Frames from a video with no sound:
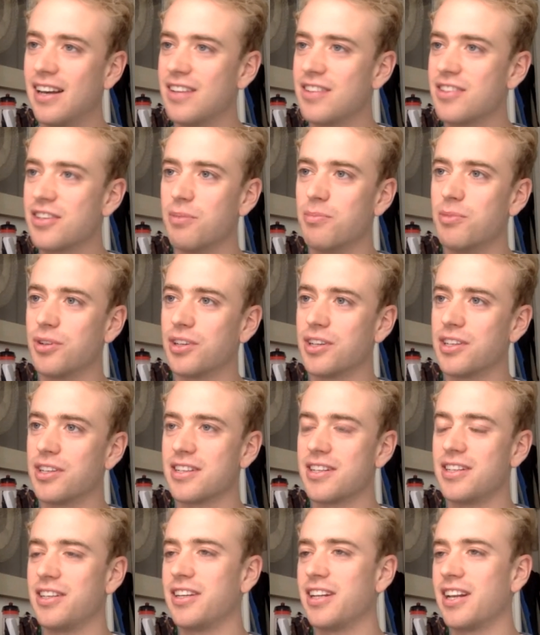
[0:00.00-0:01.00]
Tom or
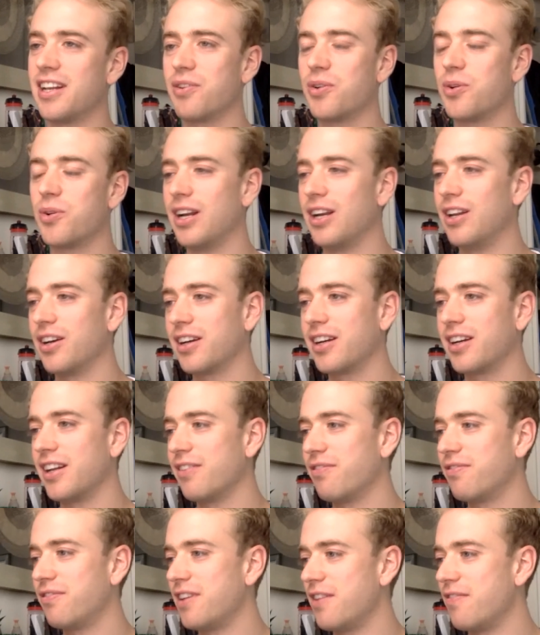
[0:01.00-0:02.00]
Gonzalo, you can have a quick look, and
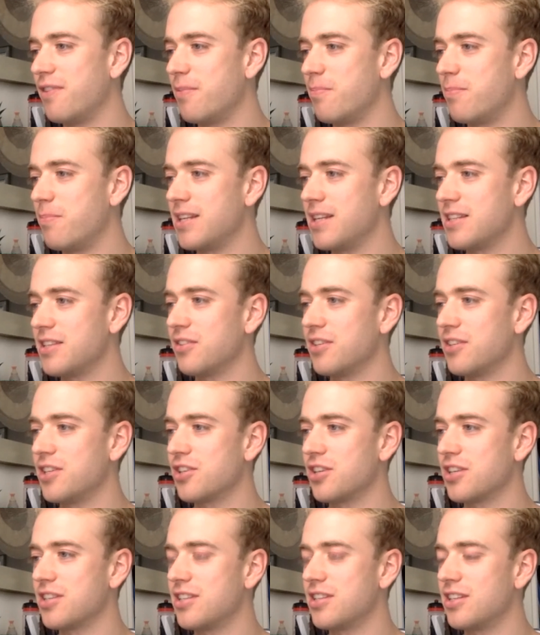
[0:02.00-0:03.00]
if it piques your
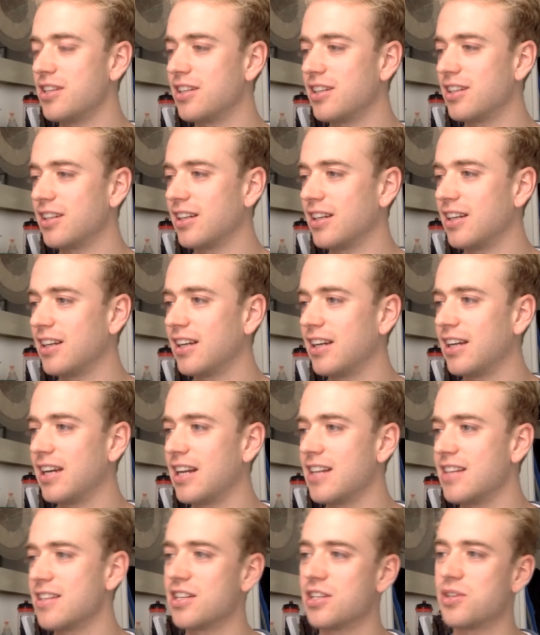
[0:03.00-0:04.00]
interest, you can
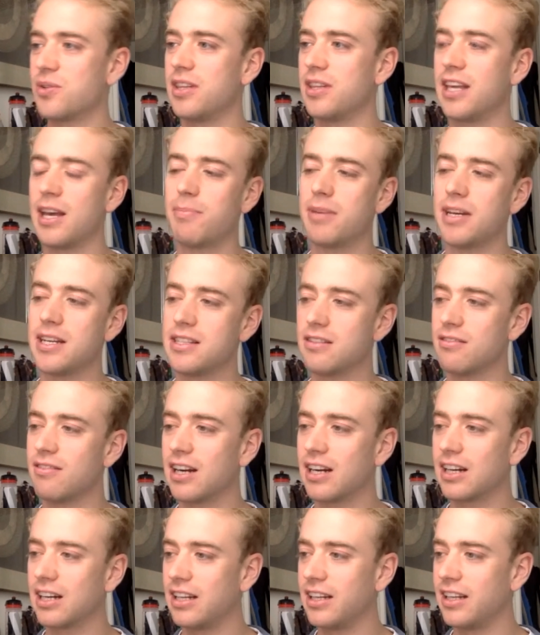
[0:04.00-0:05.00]
get in touch with the EPE
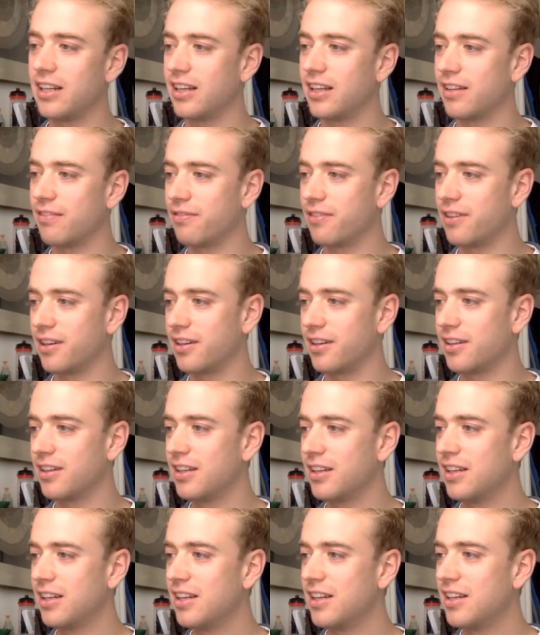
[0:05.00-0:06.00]
directly if
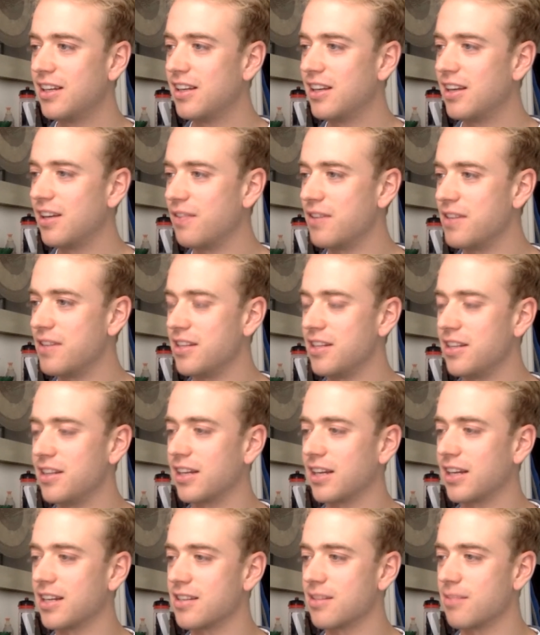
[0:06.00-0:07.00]
you
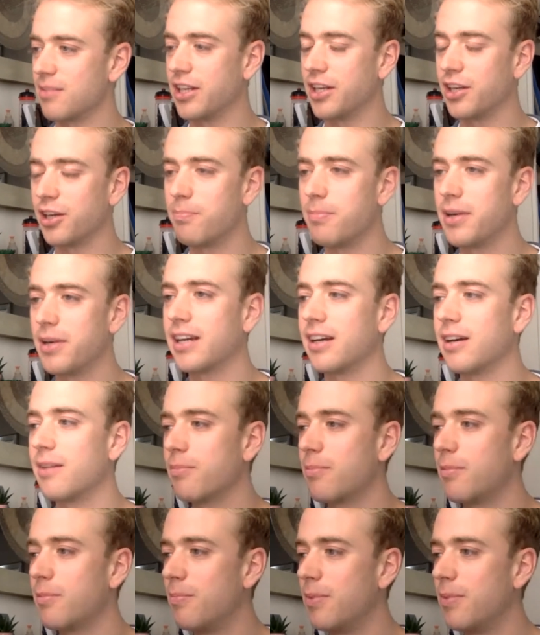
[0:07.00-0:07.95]
think it's something you could pick up.